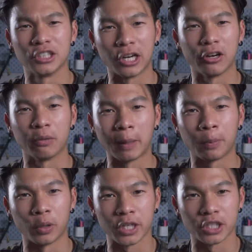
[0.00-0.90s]
sharing my
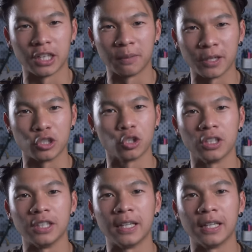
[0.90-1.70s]
progression and my journey.